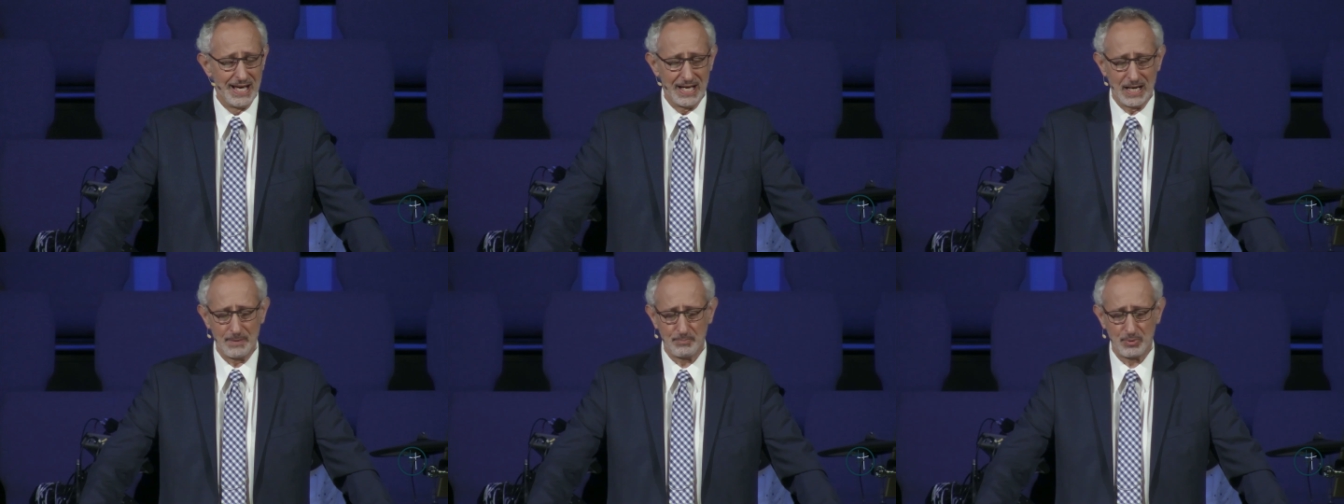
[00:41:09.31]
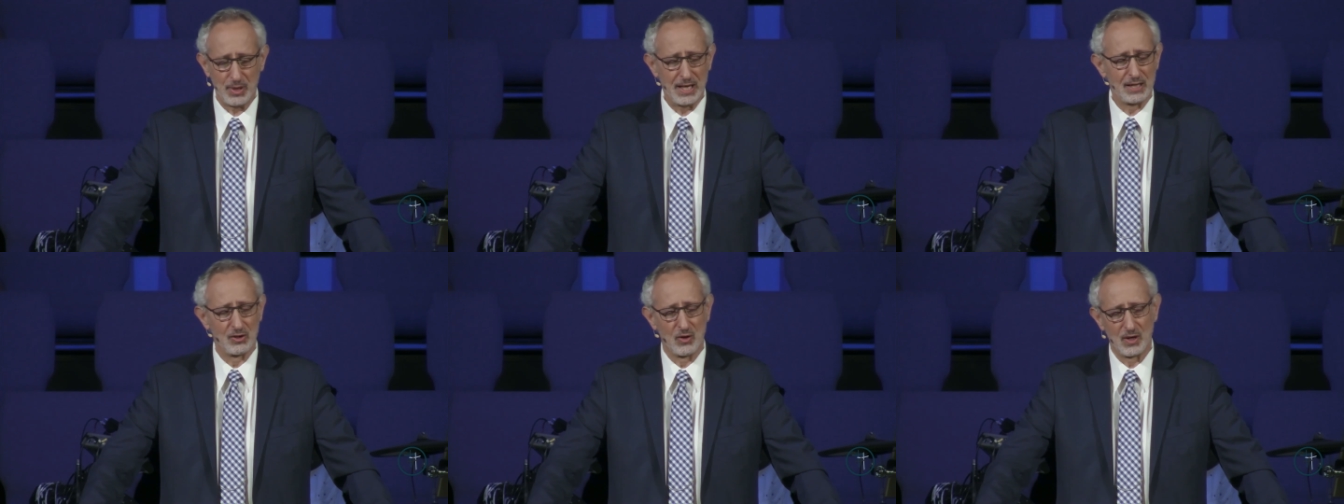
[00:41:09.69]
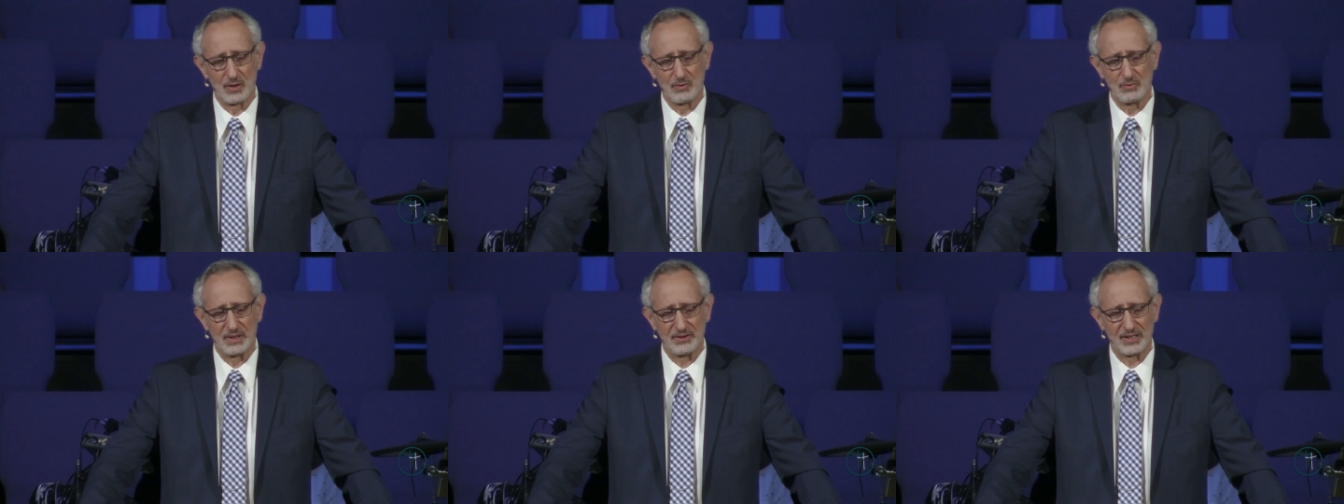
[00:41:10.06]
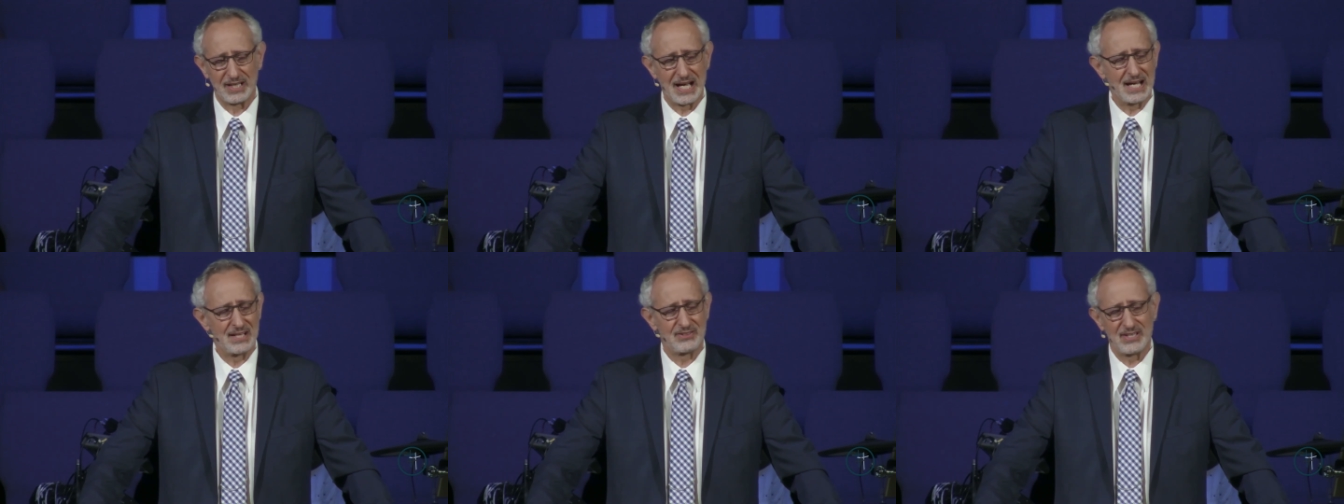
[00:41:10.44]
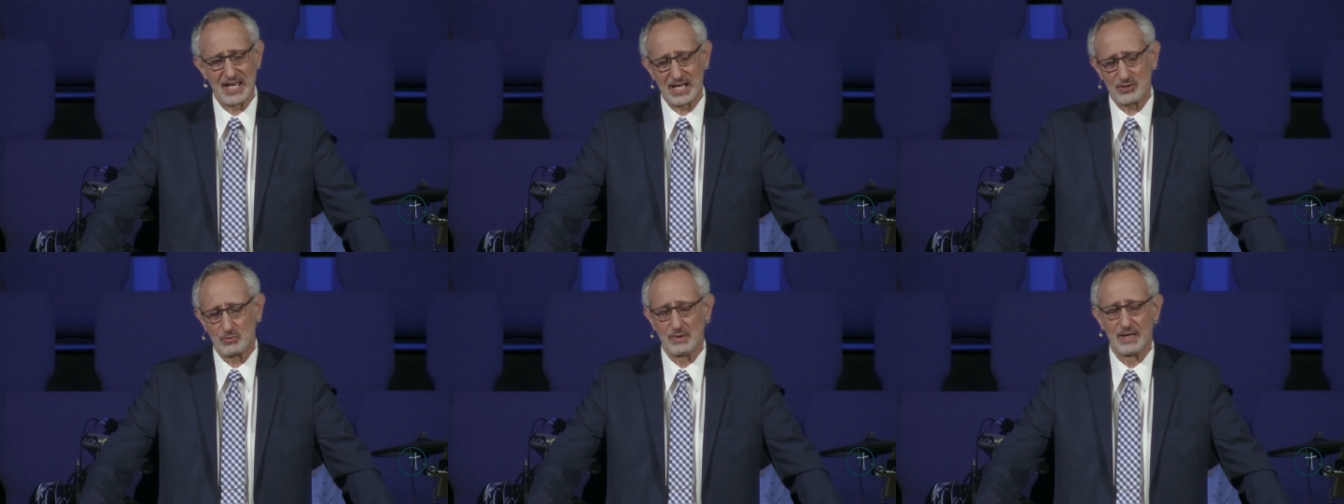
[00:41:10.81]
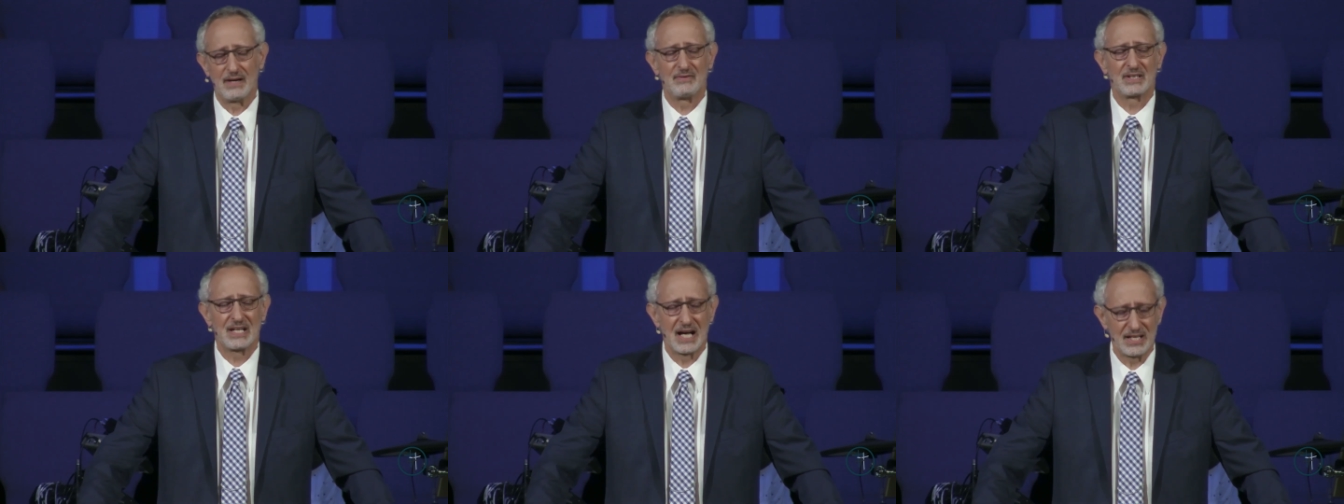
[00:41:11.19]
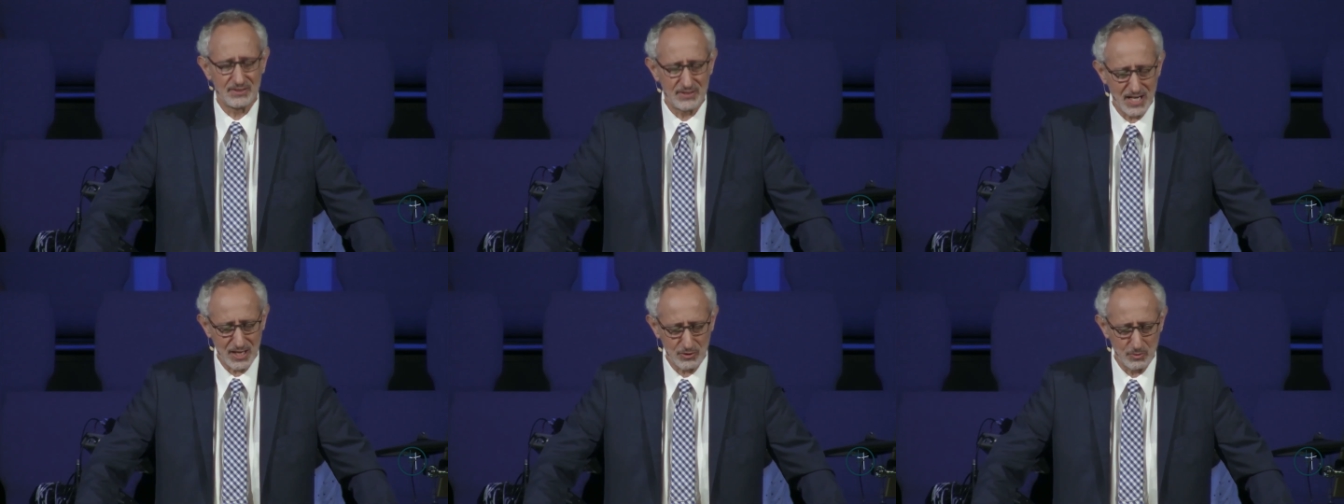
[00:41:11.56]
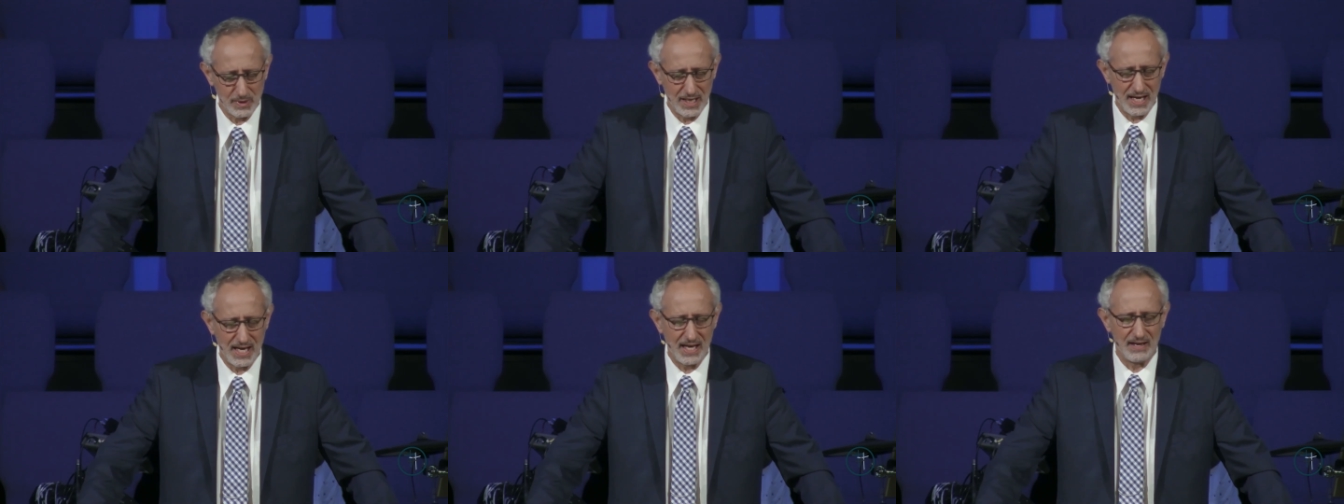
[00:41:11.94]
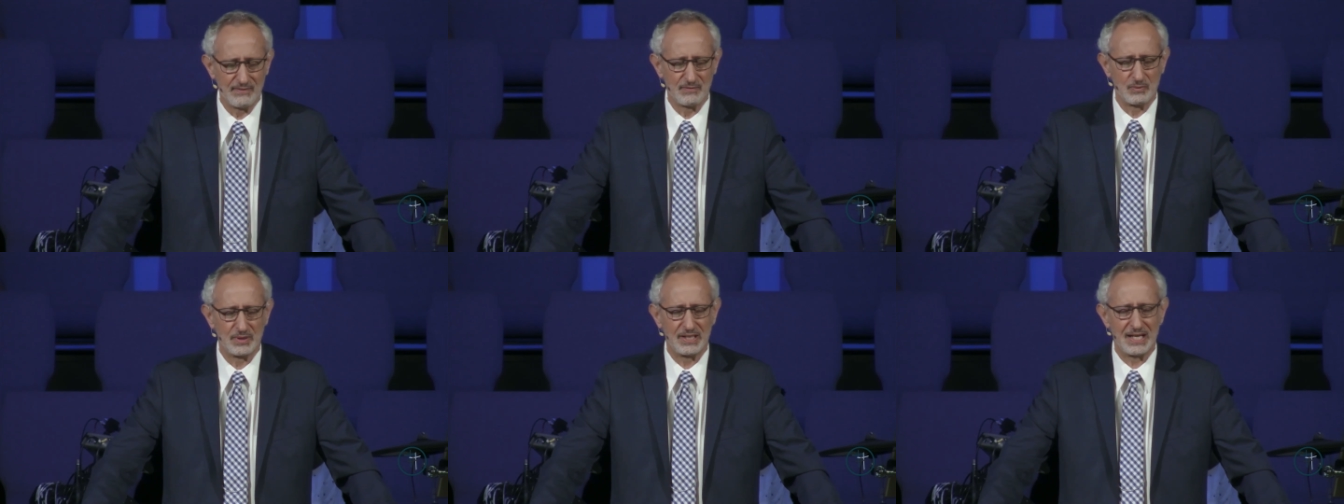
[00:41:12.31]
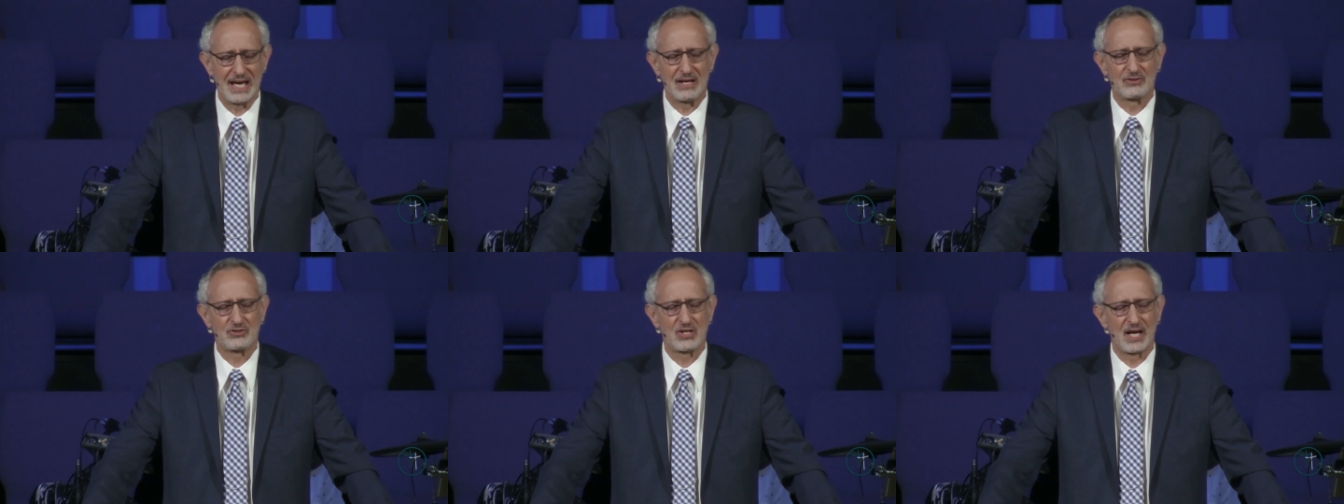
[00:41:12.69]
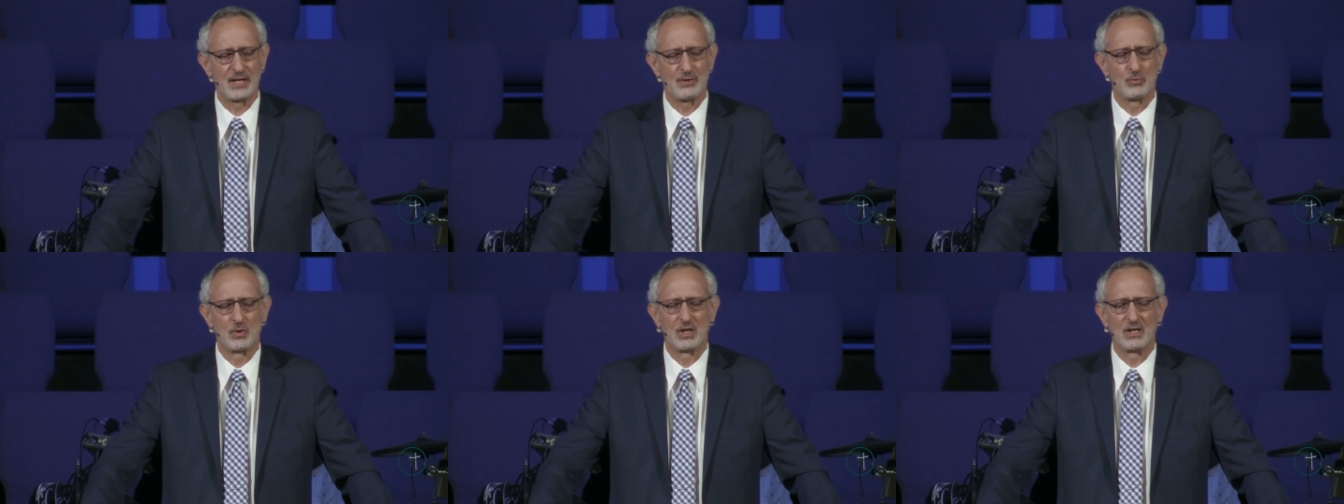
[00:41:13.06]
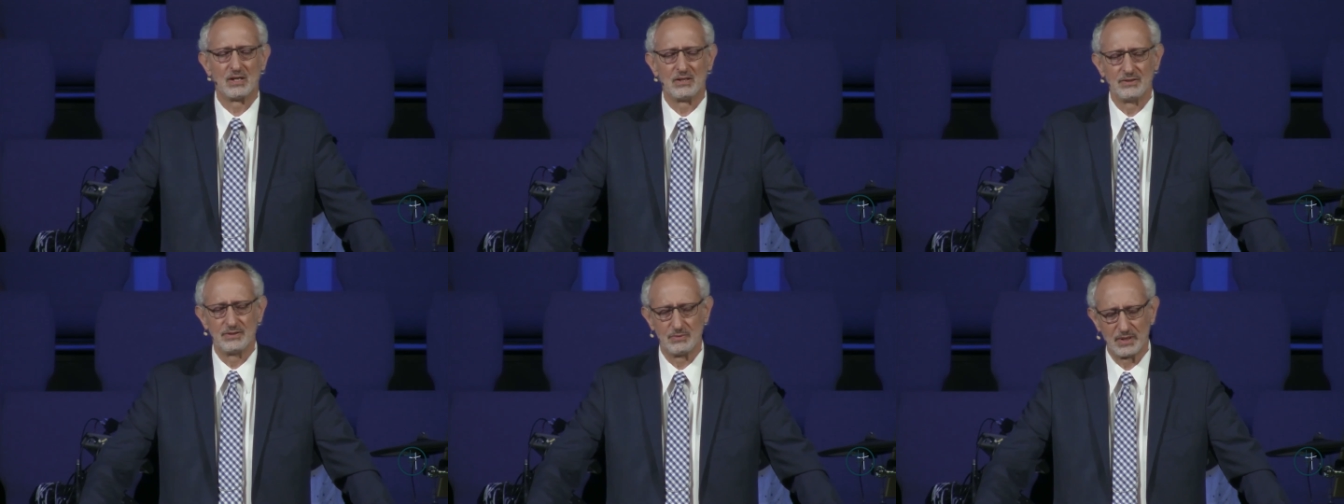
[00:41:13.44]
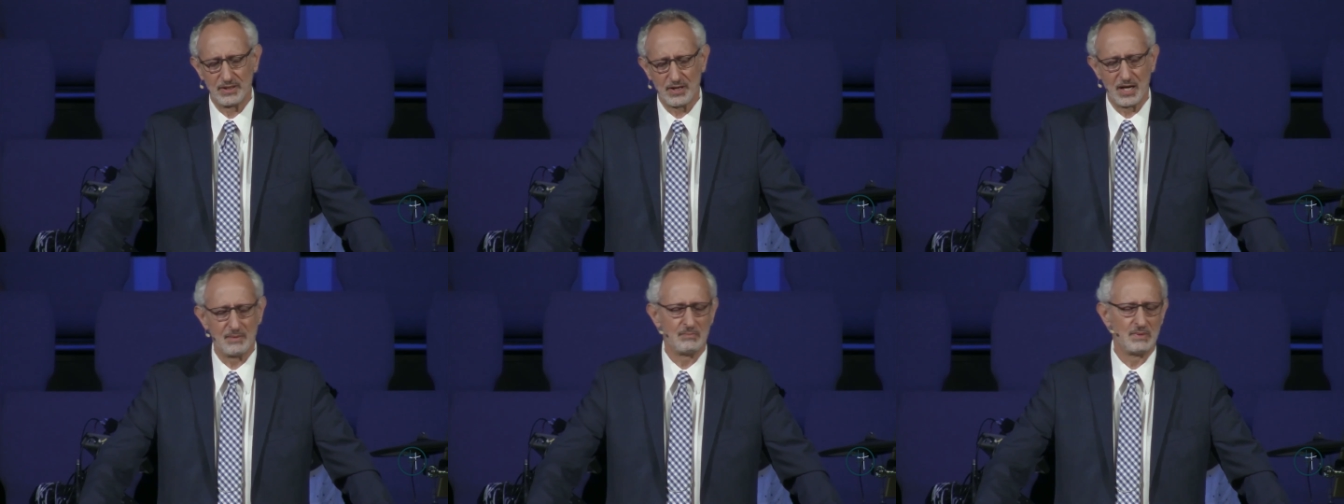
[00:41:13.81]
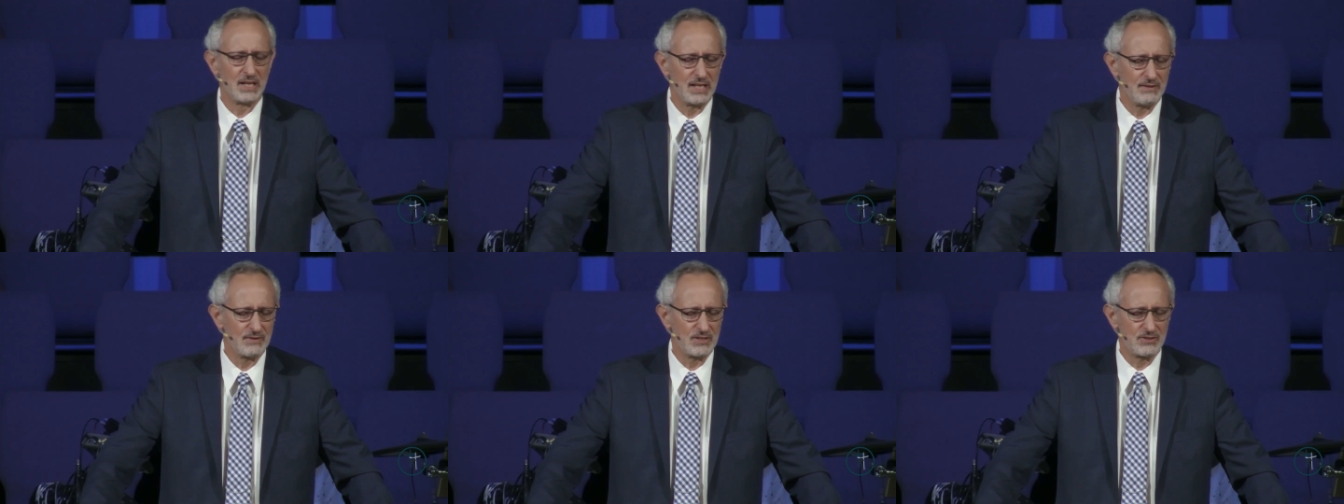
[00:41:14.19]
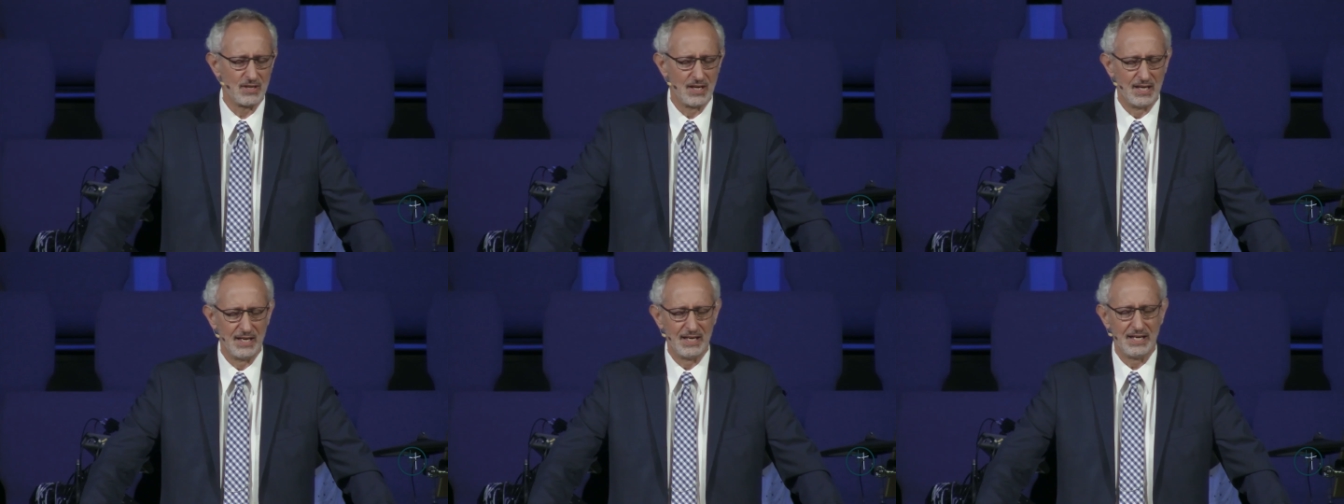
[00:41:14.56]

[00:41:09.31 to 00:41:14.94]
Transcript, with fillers: And I pray, Lord, with the contacts, whatever contacts we have with the outside world, with unbelievers,